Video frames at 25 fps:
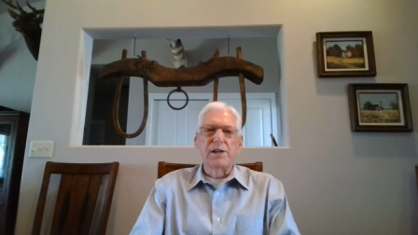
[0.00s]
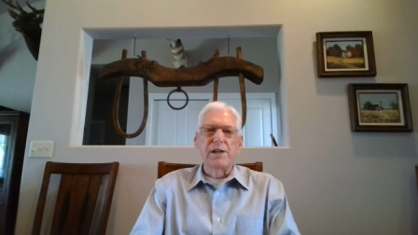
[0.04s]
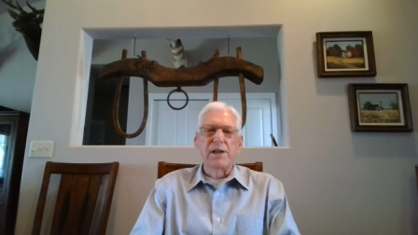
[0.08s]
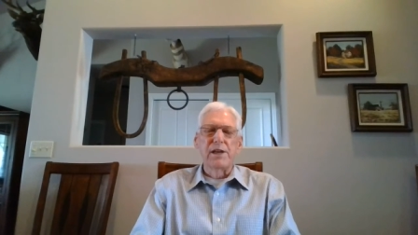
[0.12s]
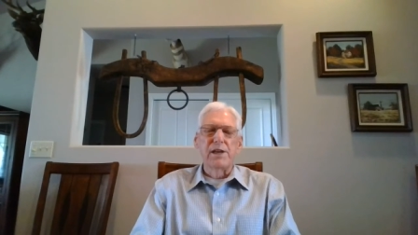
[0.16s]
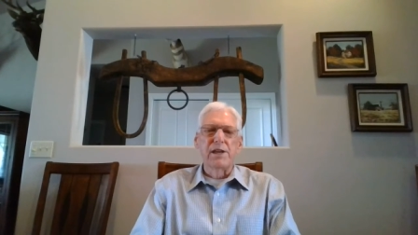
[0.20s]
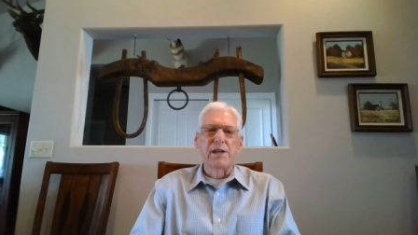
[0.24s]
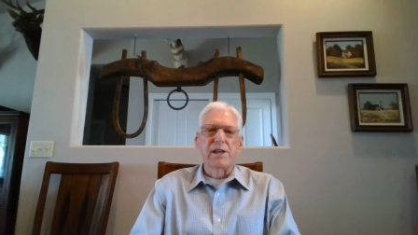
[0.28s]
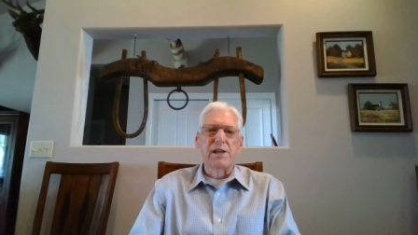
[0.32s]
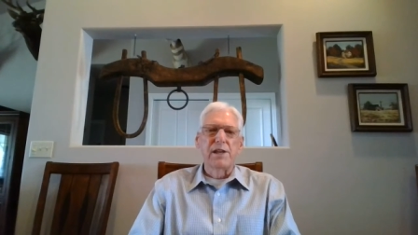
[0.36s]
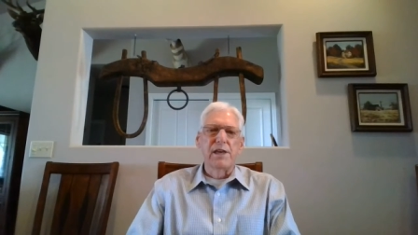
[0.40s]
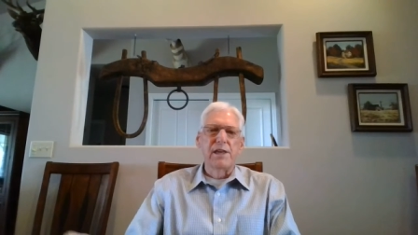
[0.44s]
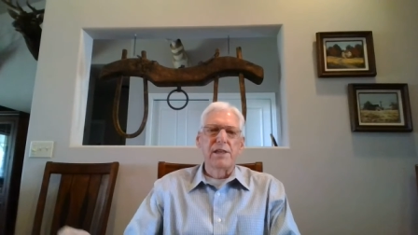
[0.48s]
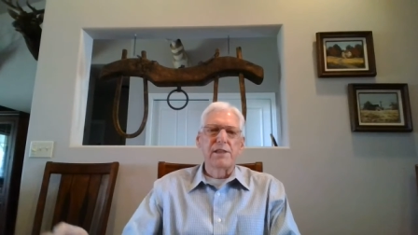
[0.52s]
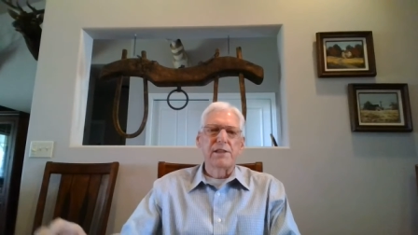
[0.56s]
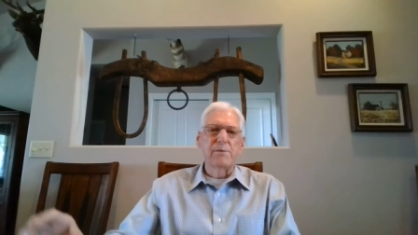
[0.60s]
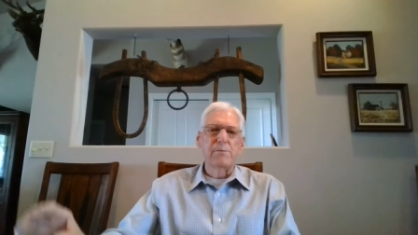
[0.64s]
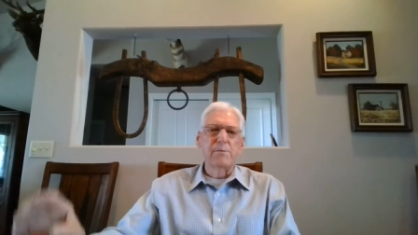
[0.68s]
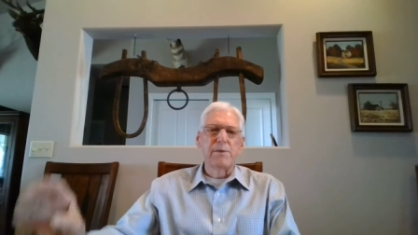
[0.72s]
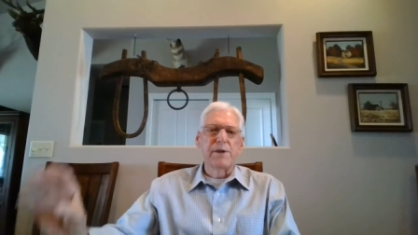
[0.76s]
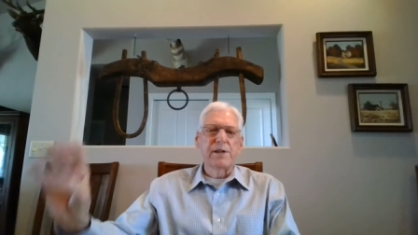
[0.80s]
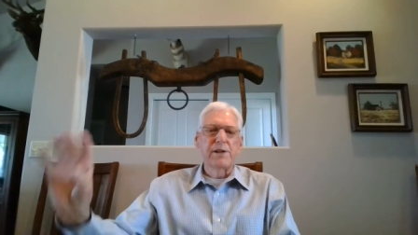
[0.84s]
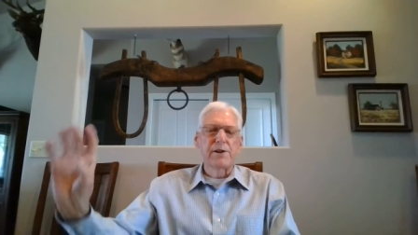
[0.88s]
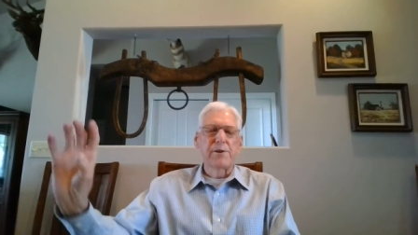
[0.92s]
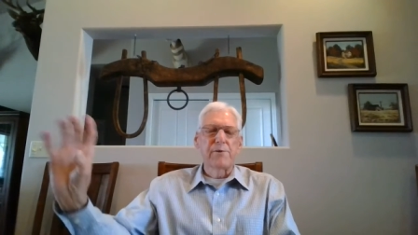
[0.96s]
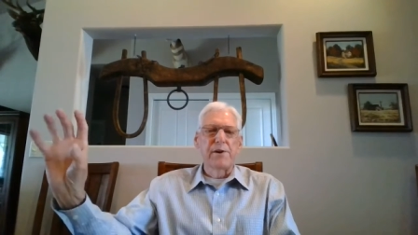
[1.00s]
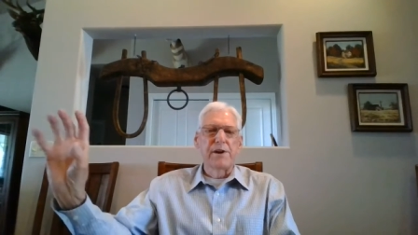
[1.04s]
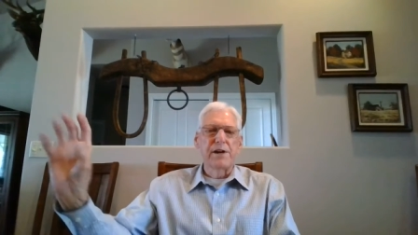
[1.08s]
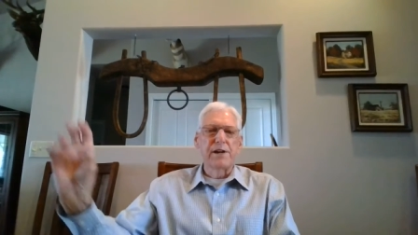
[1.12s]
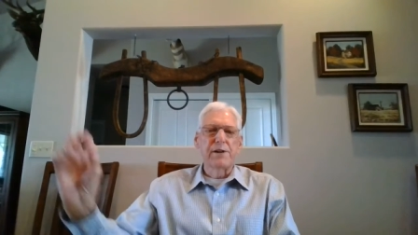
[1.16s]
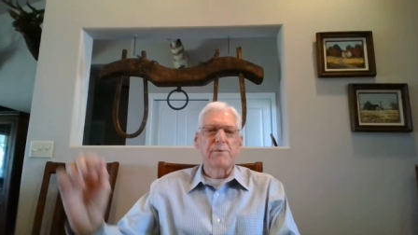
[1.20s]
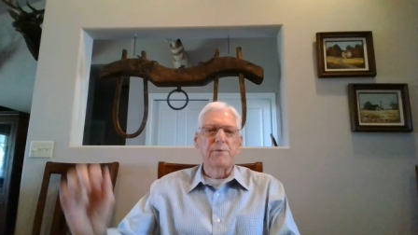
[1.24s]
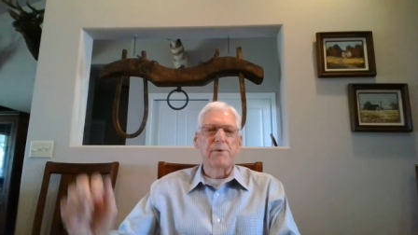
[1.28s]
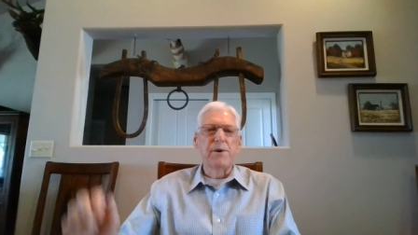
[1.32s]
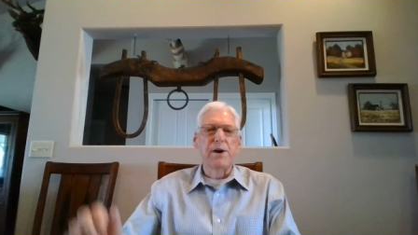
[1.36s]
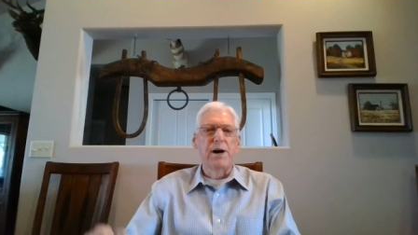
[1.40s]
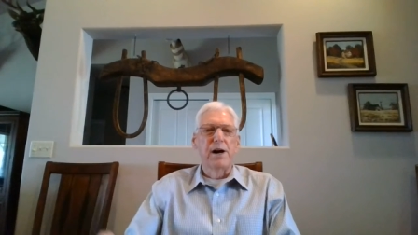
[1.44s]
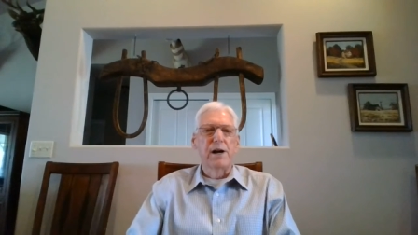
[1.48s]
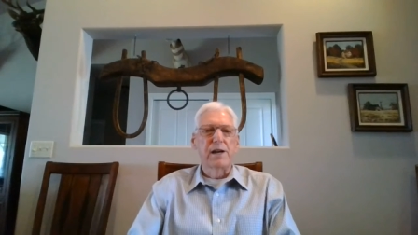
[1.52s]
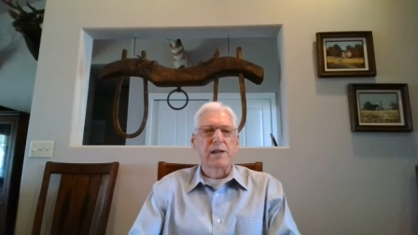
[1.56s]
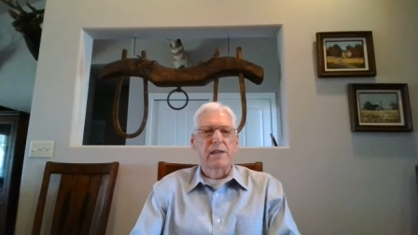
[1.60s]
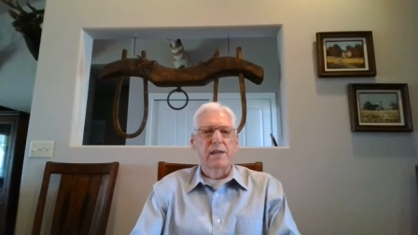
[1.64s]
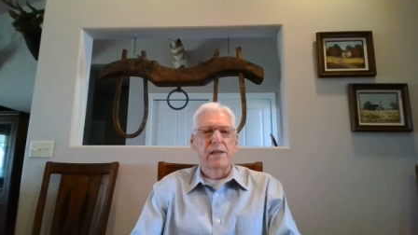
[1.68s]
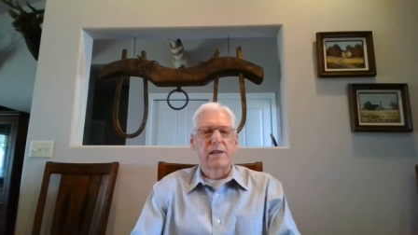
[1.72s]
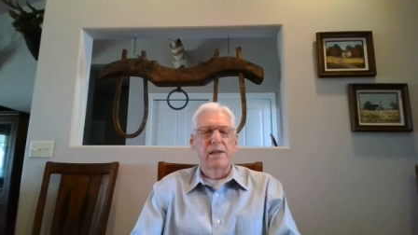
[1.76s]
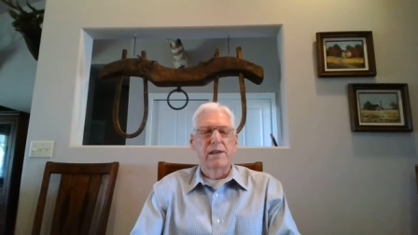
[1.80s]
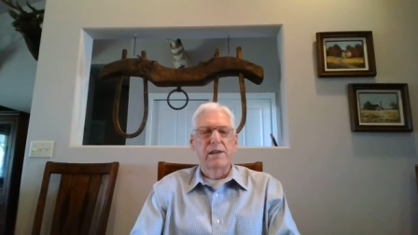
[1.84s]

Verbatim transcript: in that, that big granite rock.